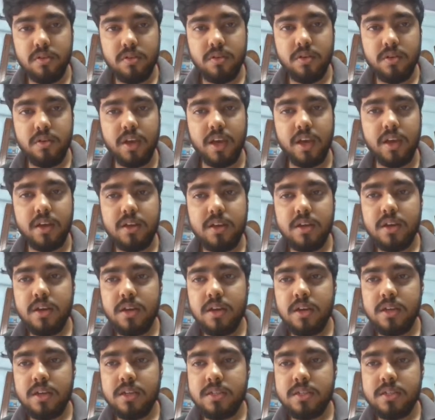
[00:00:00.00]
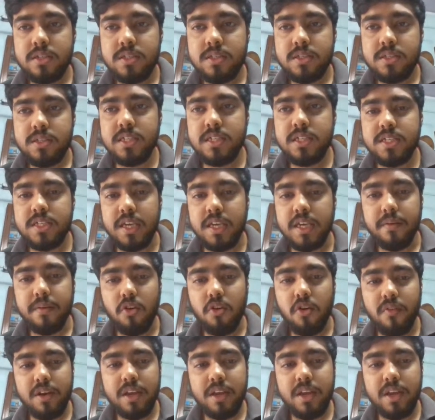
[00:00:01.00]
Okay, since see over
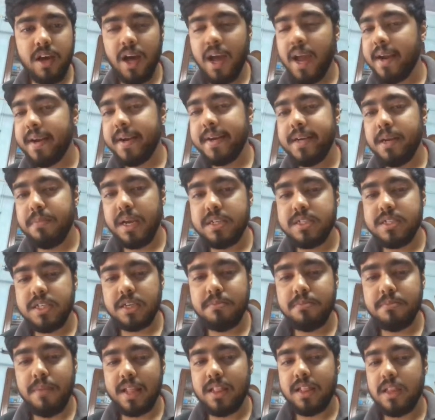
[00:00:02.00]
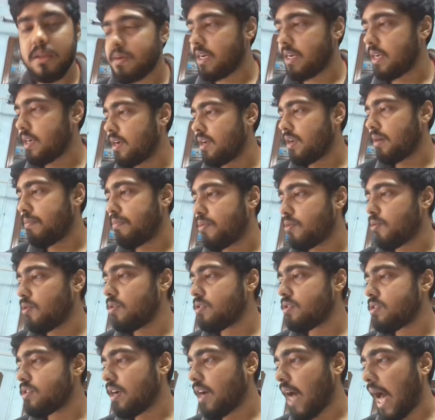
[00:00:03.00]
here I did a basic mathematical
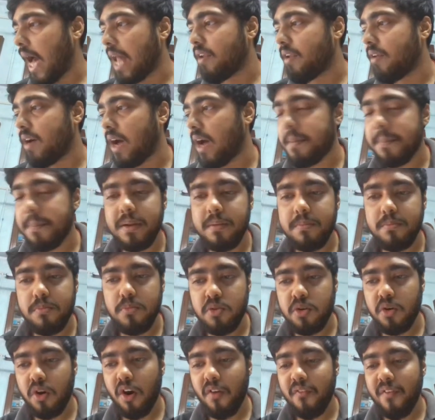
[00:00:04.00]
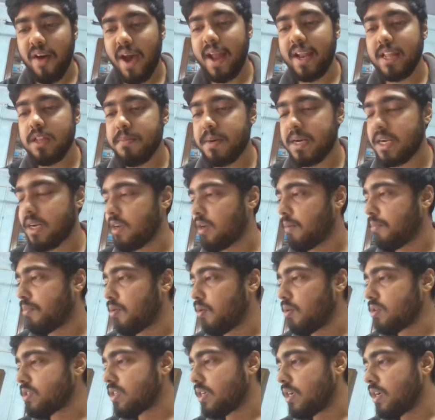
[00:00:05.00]
approach, I mean more of arithmetical
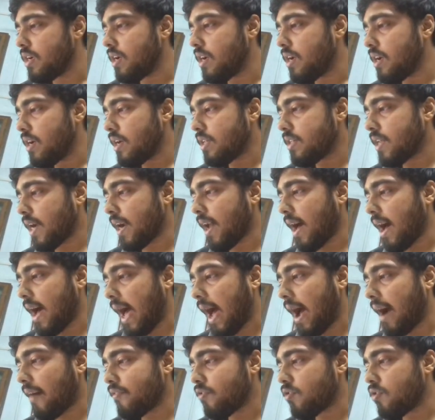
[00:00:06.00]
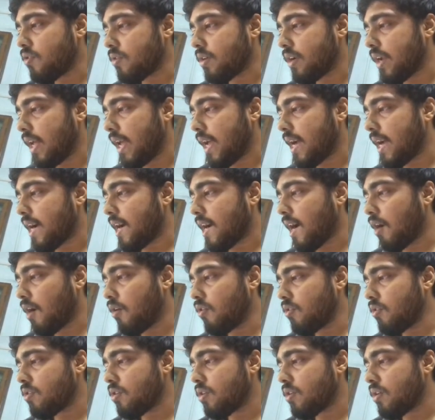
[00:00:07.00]
approach, that I have to take out
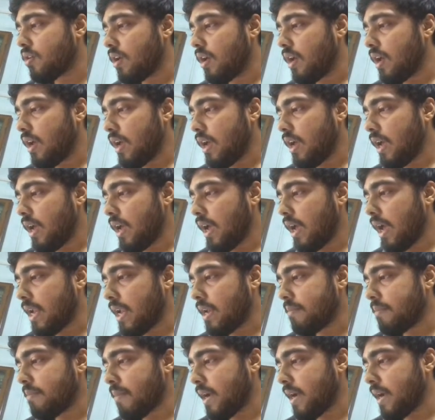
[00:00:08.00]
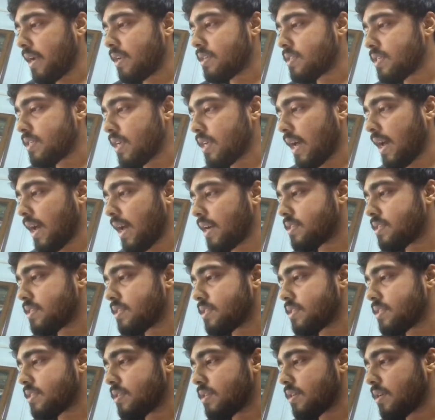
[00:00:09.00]
n minus x
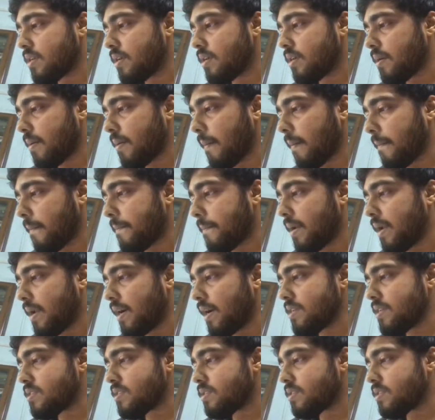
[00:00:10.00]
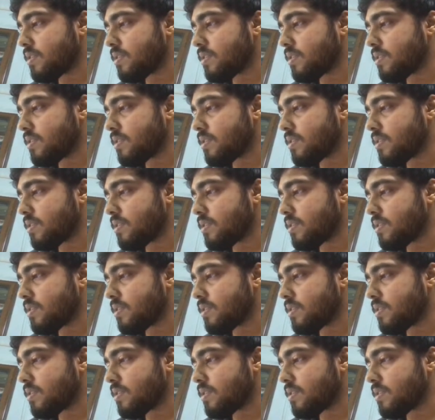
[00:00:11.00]
plus